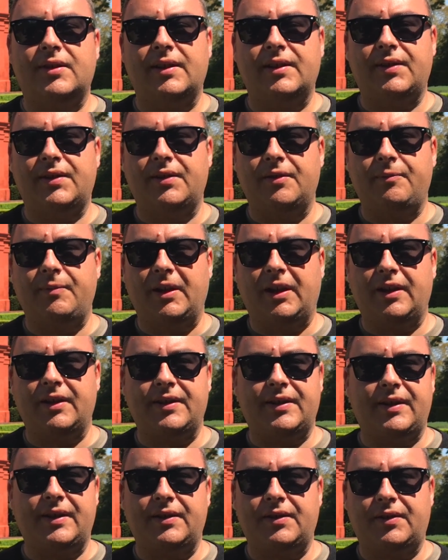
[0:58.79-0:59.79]
listed
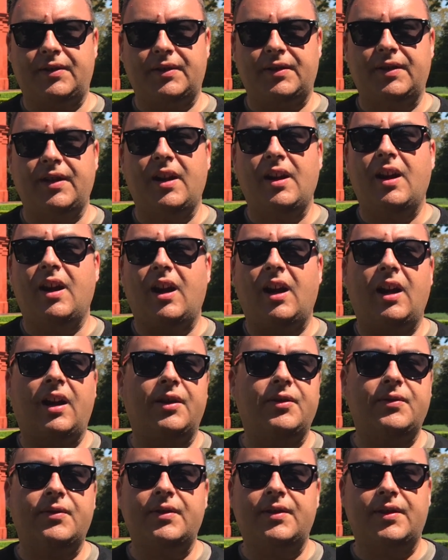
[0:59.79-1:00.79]
because there's just
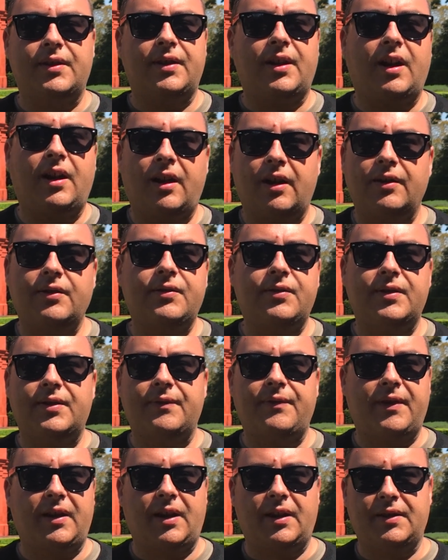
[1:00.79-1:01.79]
hundreds of
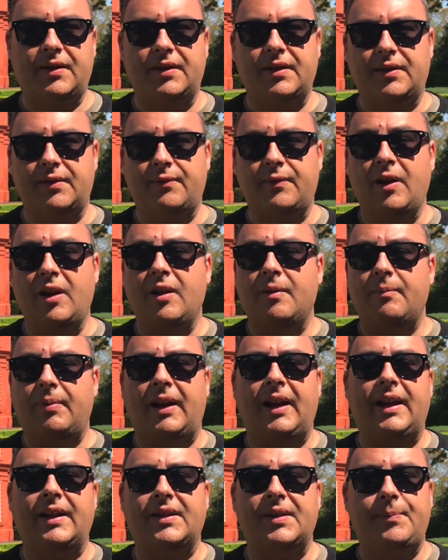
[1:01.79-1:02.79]
thousands of
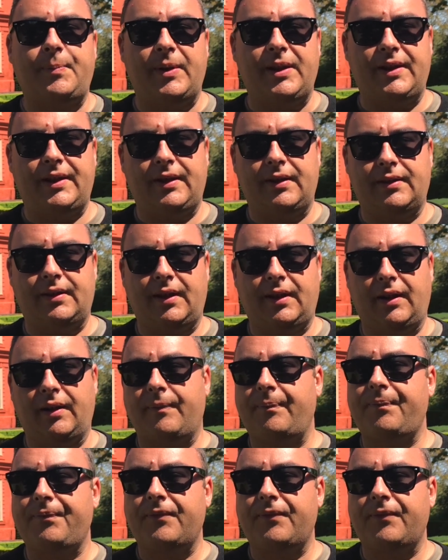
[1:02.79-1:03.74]
plant species here.